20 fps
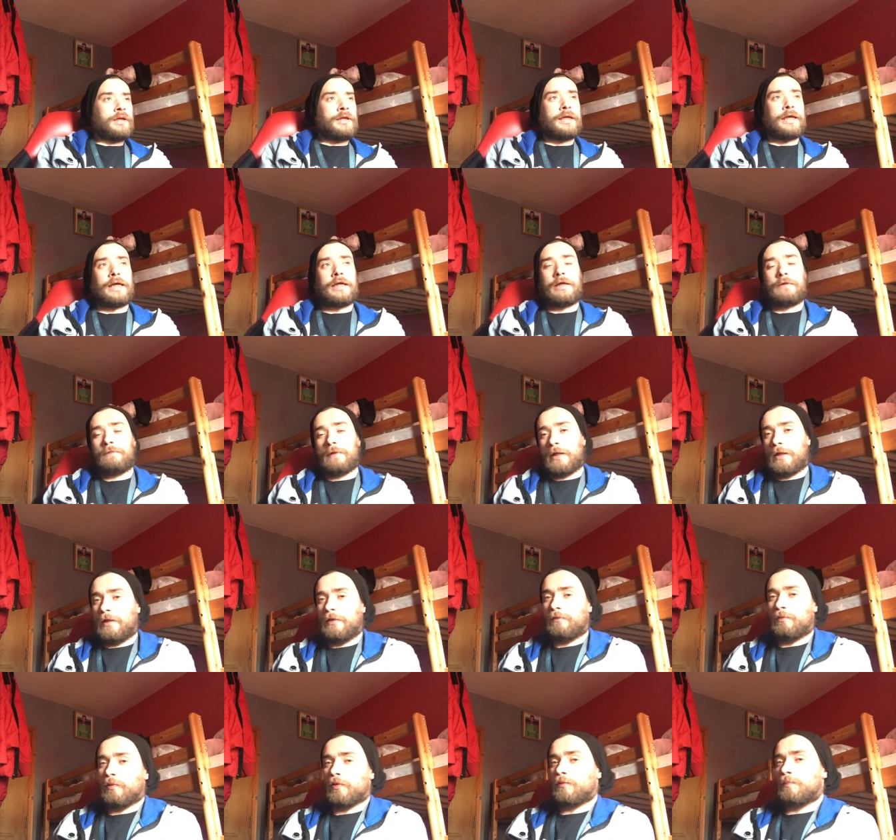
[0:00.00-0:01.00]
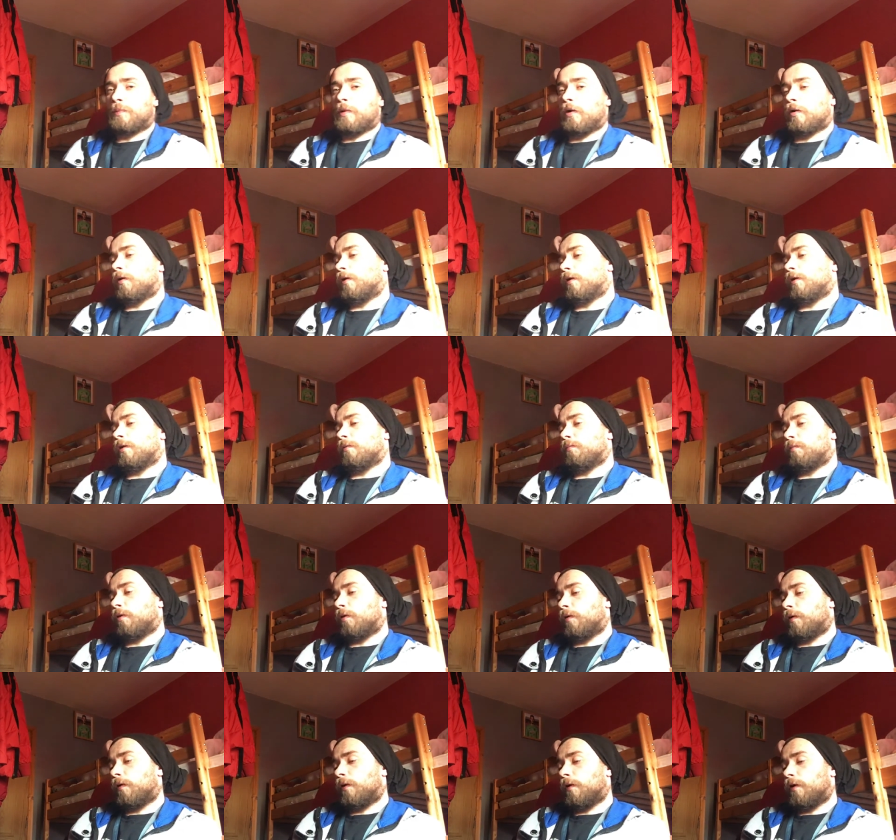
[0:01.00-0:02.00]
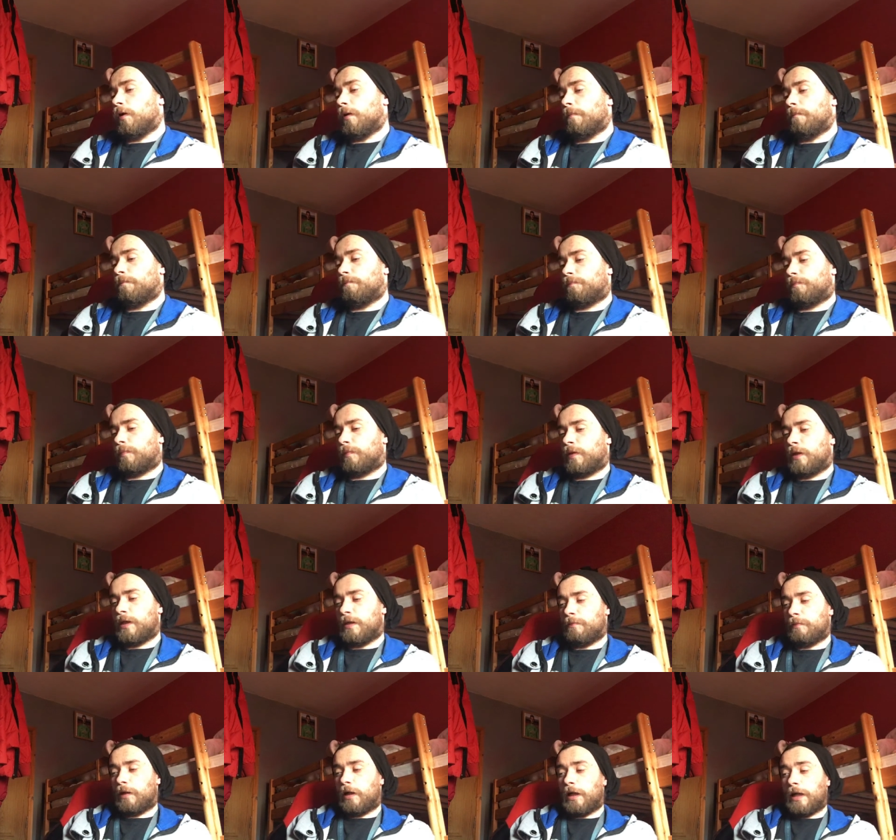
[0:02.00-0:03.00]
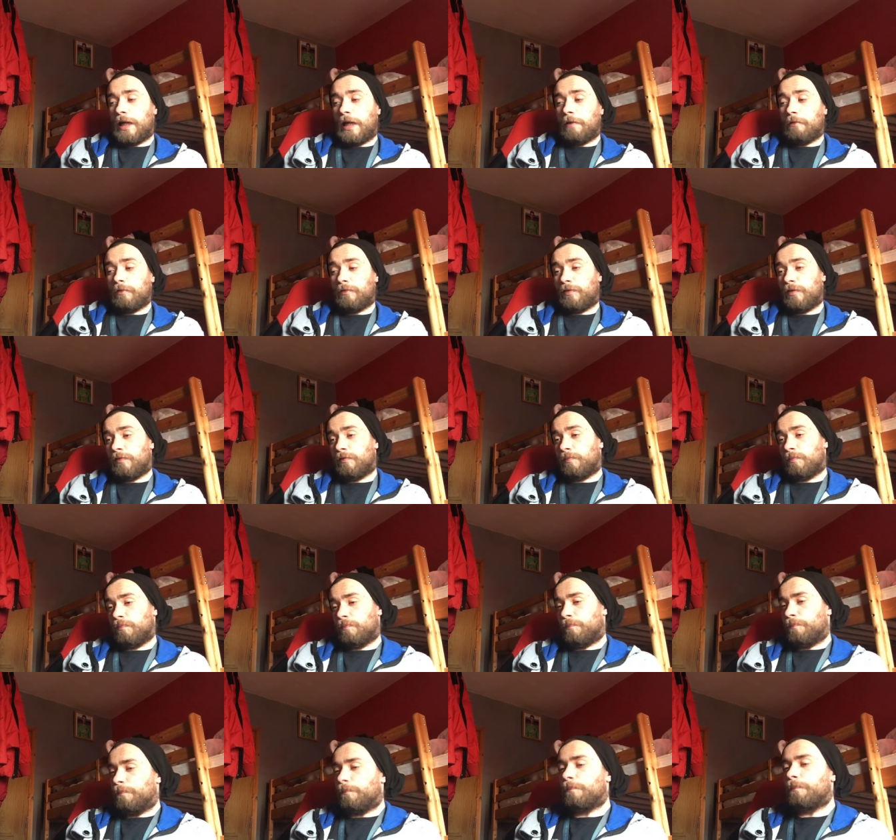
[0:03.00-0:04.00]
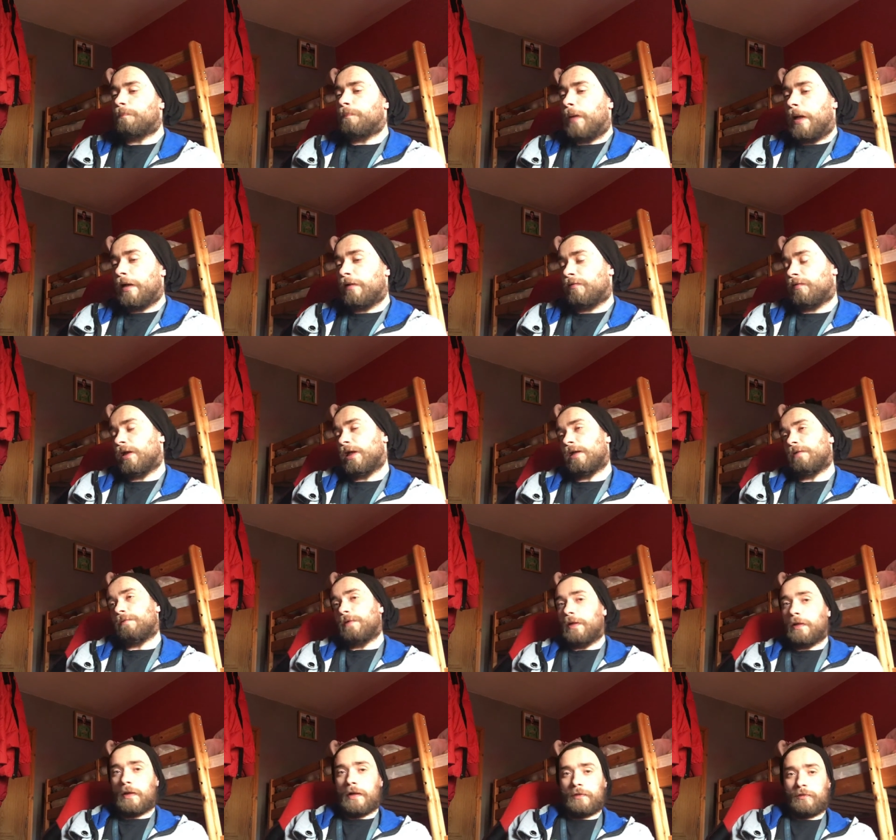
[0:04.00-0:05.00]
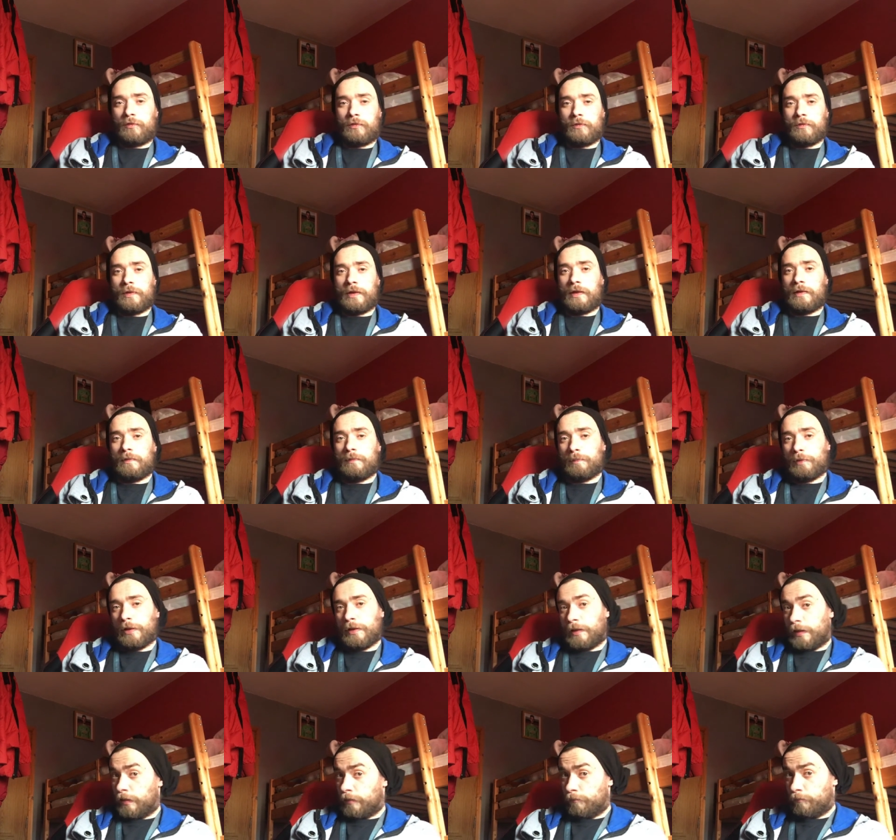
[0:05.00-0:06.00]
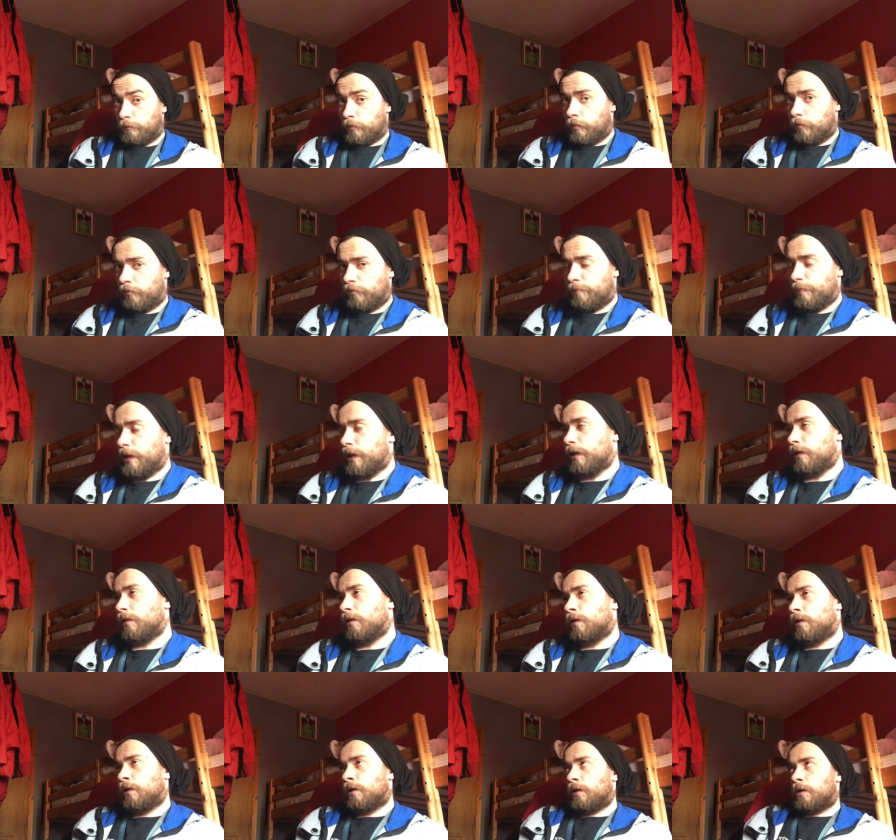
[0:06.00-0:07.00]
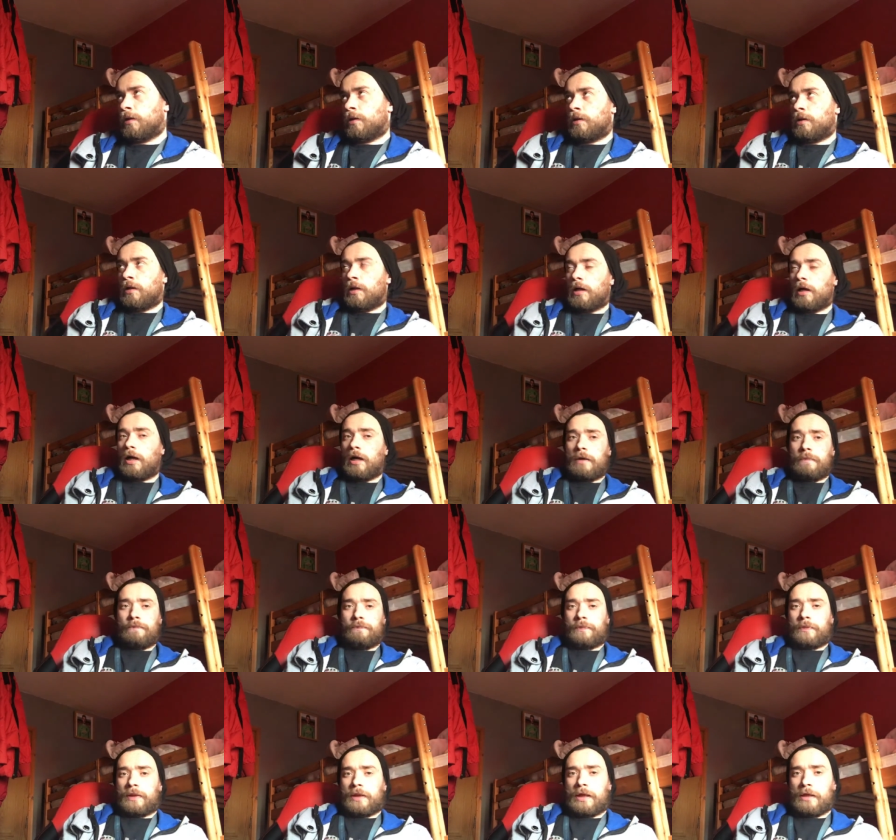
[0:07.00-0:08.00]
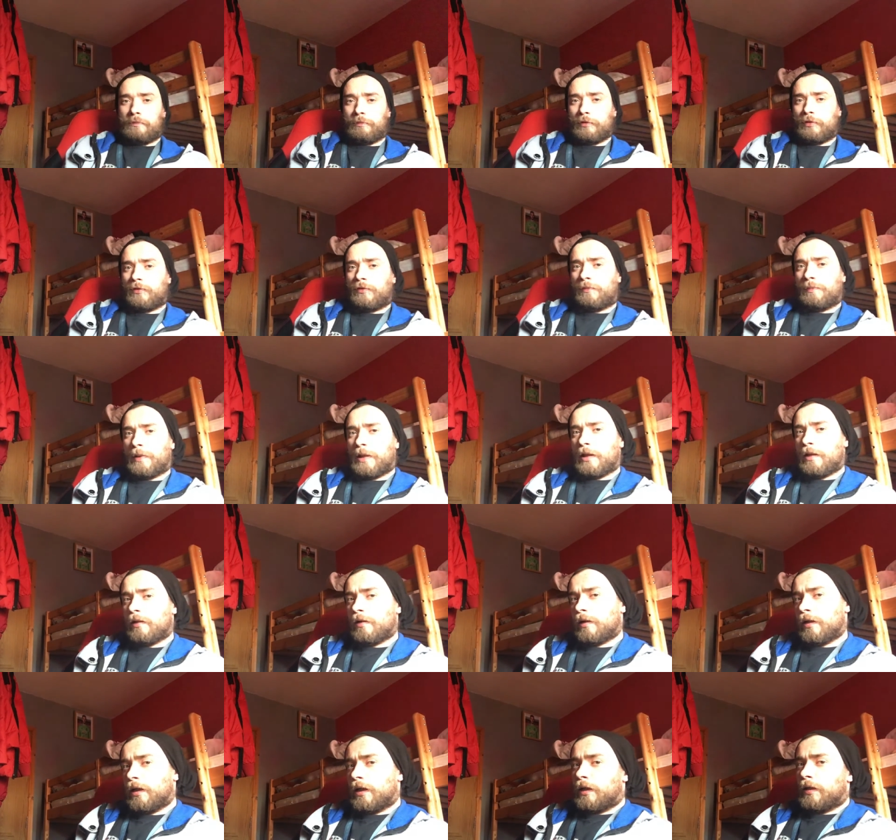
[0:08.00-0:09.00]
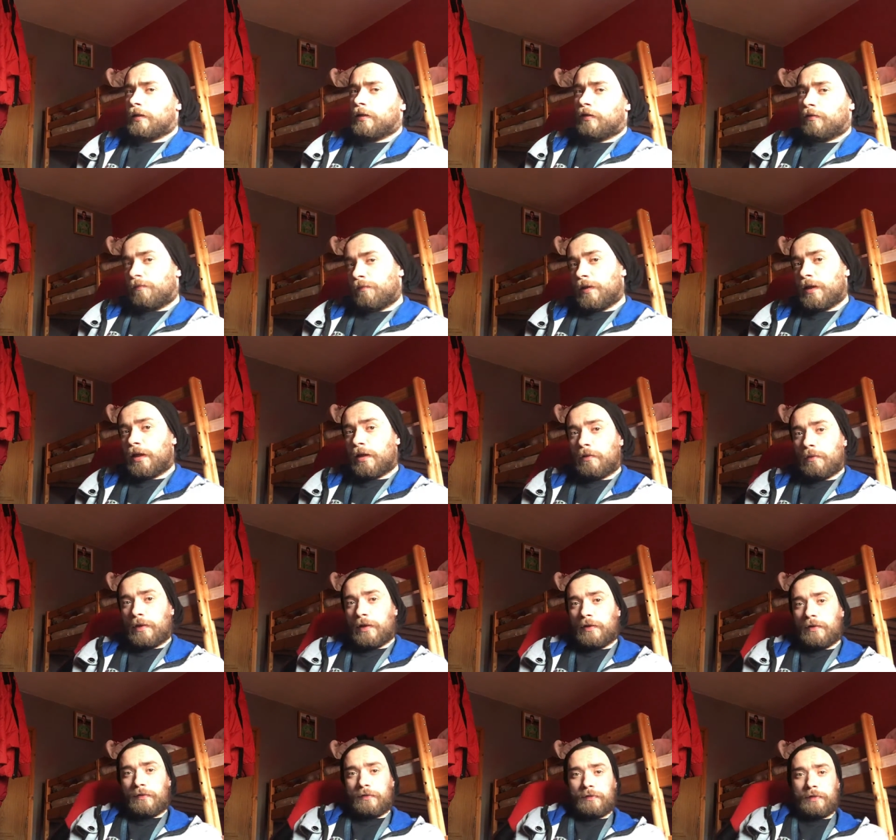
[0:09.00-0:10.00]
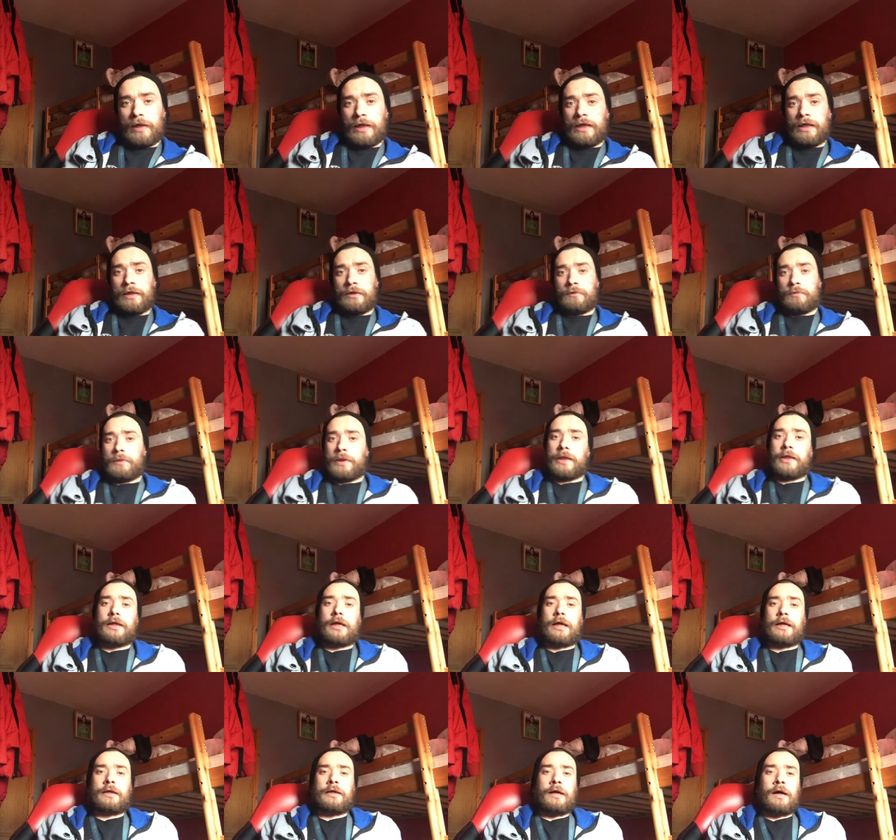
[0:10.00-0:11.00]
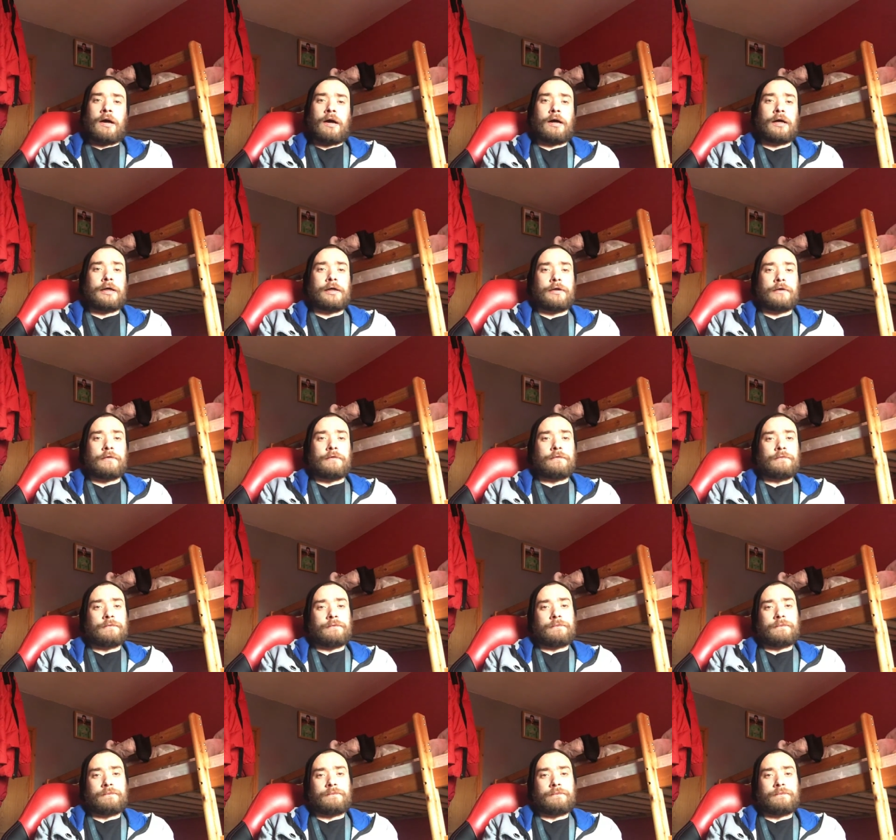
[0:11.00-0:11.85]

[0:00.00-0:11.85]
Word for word: Yeah, you don't really need to watch part 1. General idea is just basically the video I had to cut down the breakdown of what I spent, how much I spent, and this video is a quick kind of